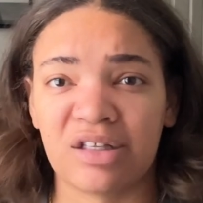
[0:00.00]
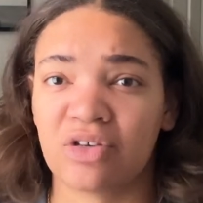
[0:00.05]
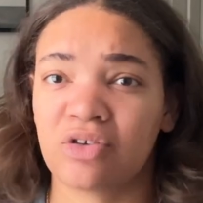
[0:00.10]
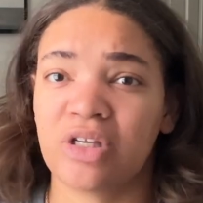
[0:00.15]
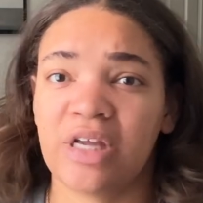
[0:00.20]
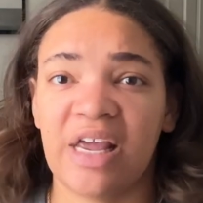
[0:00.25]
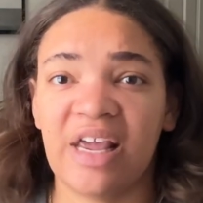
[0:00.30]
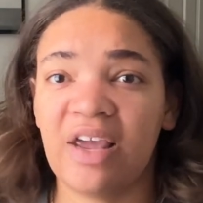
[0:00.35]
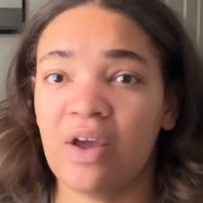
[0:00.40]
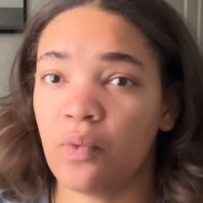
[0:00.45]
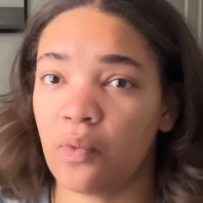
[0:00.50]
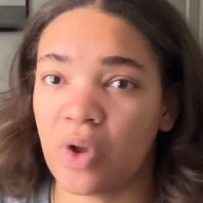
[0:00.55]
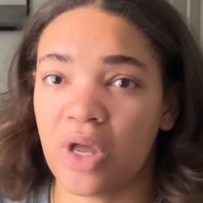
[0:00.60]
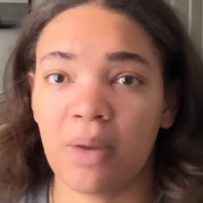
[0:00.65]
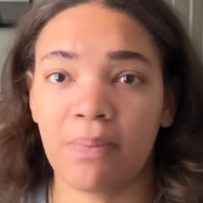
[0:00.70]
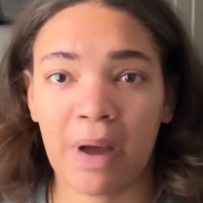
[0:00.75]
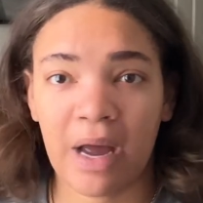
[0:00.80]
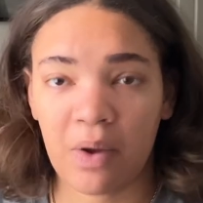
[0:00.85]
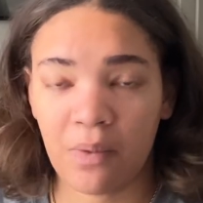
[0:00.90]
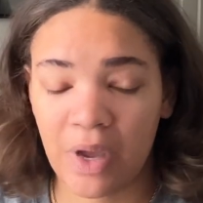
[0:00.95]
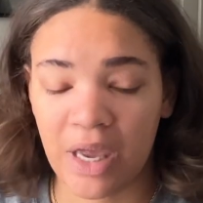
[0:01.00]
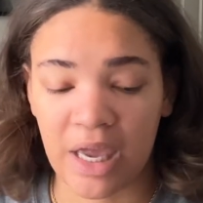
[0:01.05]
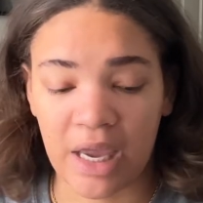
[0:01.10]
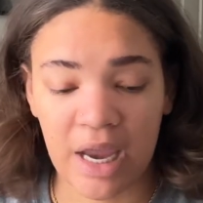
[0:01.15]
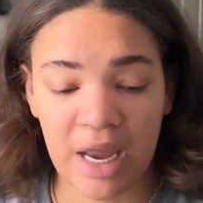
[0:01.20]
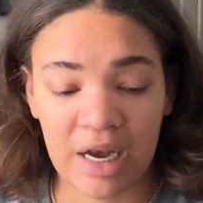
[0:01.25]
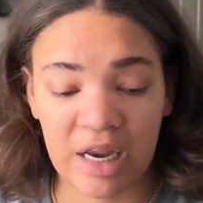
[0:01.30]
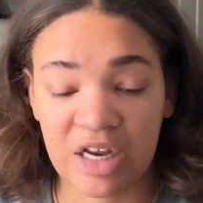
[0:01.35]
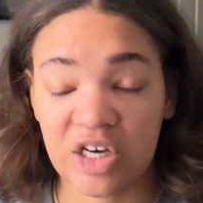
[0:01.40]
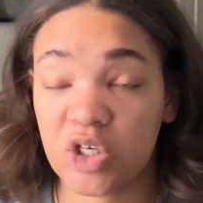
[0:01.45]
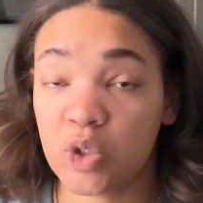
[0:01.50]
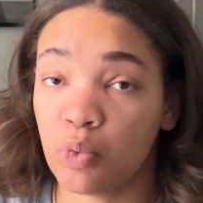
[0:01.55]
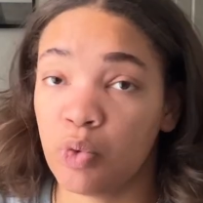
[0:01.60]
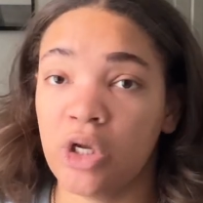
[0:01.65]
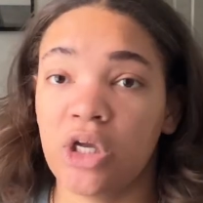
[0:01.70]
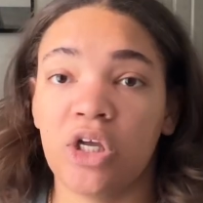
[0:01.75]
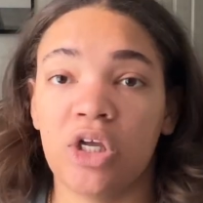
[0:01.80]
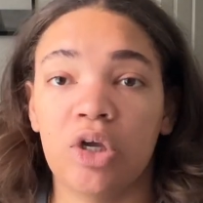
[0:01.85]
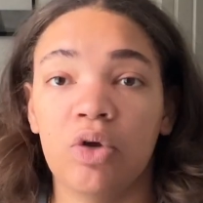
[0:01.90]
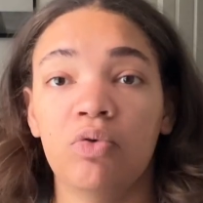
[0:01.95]
So take it week by week, and each
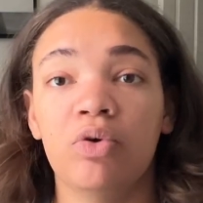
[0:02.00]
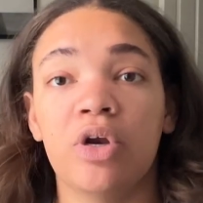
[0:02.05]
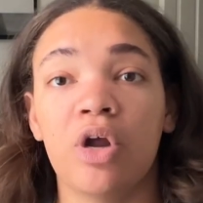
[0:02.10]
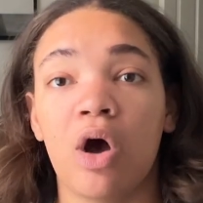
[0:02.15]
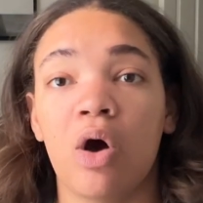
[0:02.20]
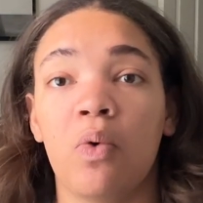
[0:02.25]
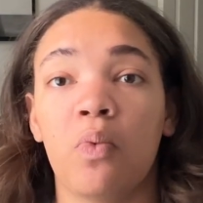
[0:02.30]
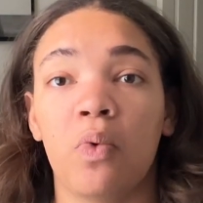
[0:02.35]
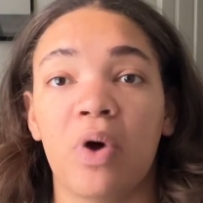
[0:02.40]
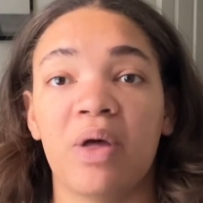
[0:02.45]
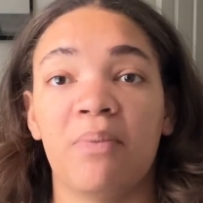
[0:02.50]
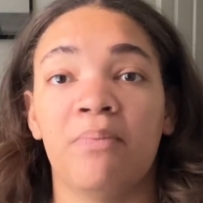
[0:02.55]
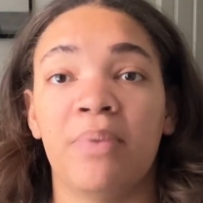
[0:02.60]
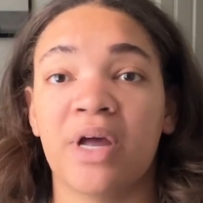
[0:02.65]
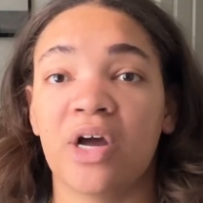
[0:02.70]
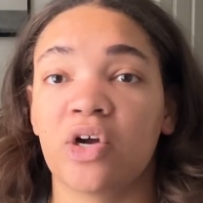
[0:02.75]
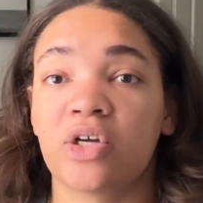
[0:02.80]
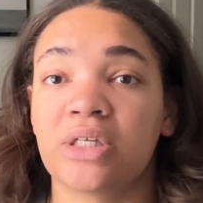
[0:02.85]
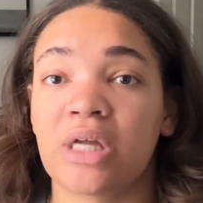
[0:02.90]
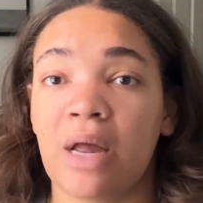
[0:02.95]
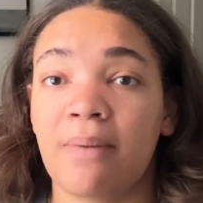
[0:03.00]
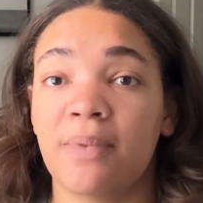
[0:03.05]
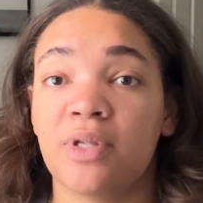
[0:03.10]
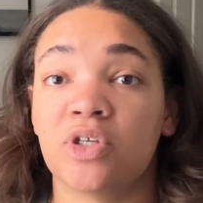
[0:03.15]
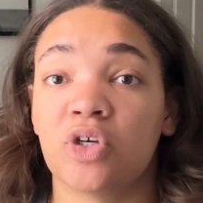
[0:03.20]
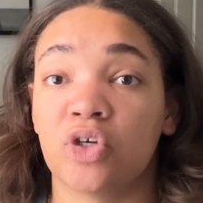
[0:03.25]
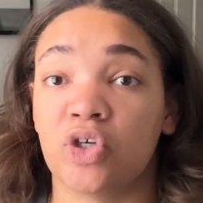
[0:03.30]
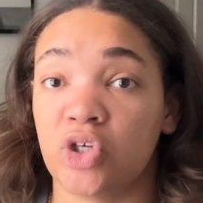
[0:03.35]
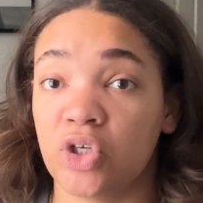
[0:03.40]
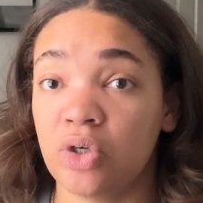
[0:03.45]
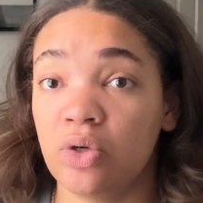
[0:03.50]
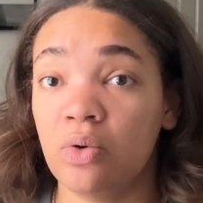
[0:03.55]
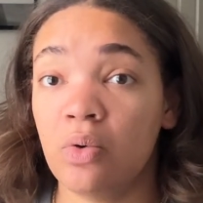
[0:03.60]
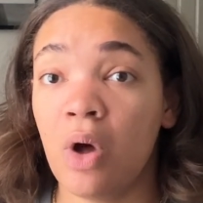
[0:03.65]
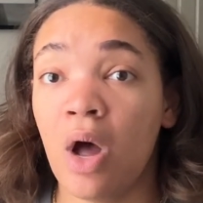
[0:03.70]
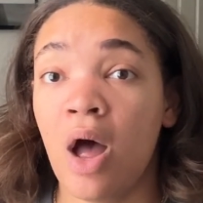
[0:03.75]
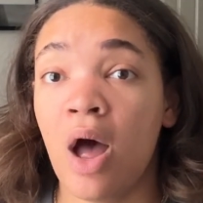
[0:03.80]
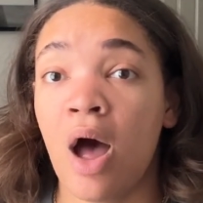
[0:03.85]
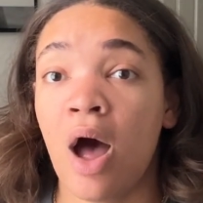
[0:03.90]
week you know what big assignments are due,